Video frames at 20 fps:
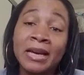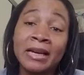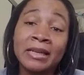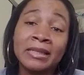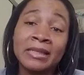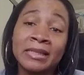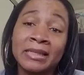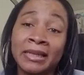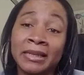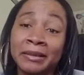
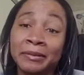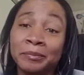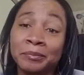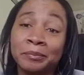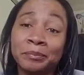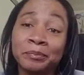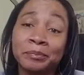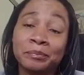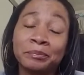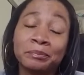scene.
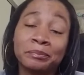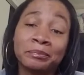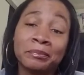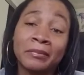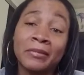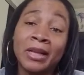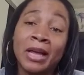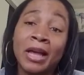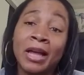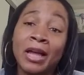
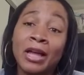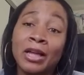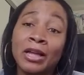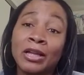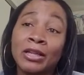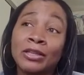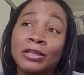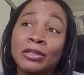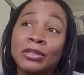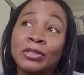
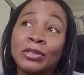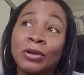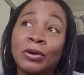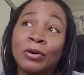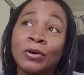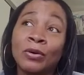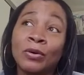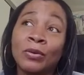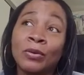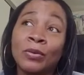
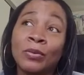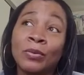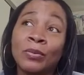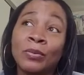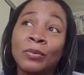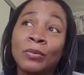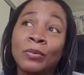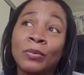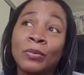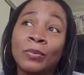So
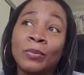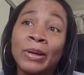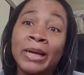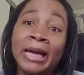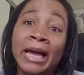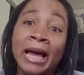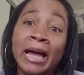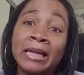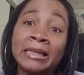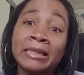we
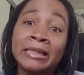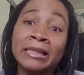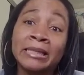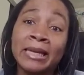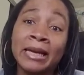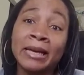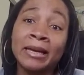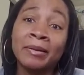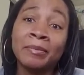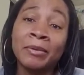got
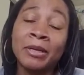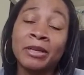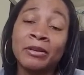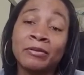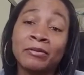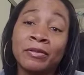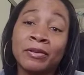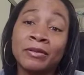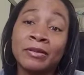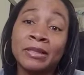Sam and the
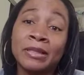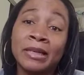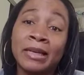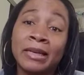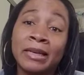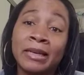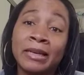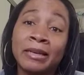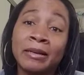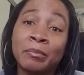first
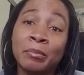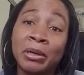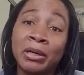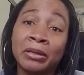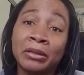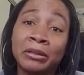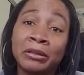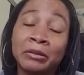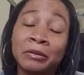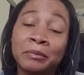lady in the
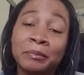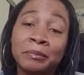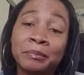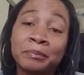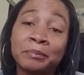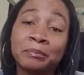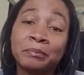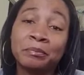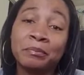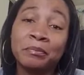bunker,
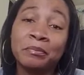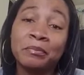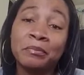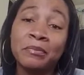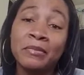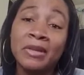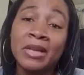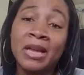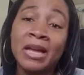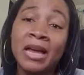
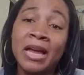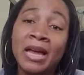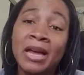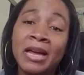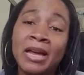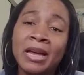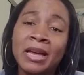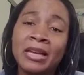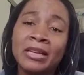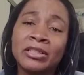
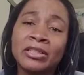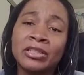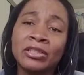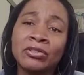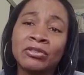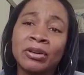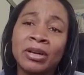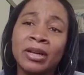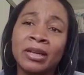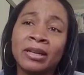and
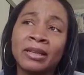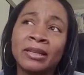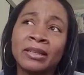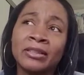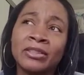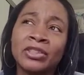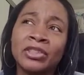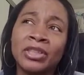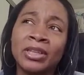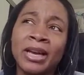
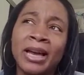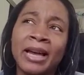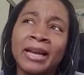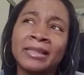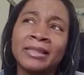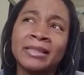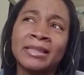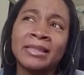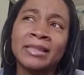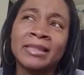she
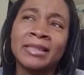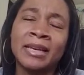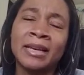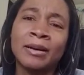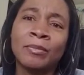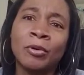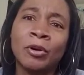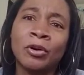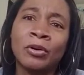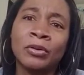asking
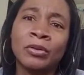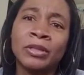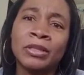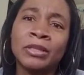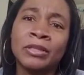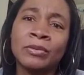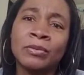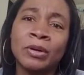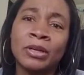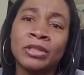Sam all
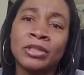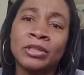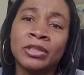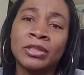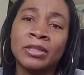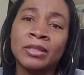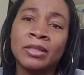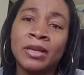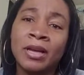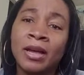these
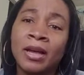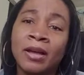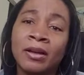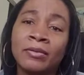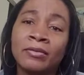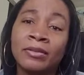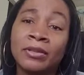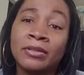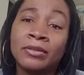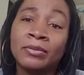questions.
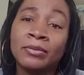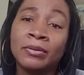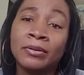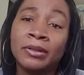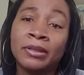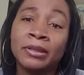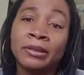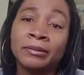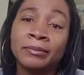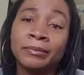
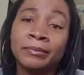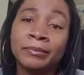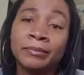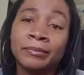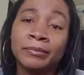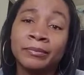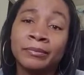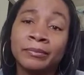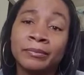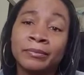Victoria,
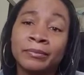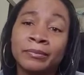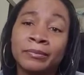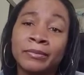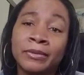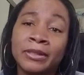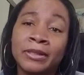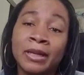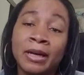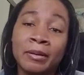
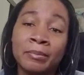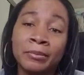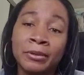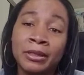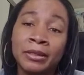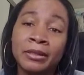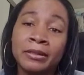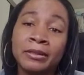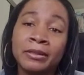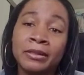stop
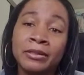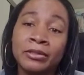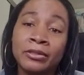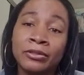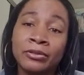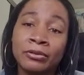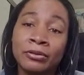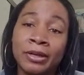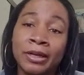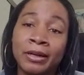being such a
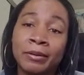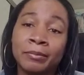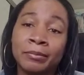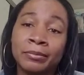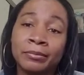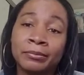tramp.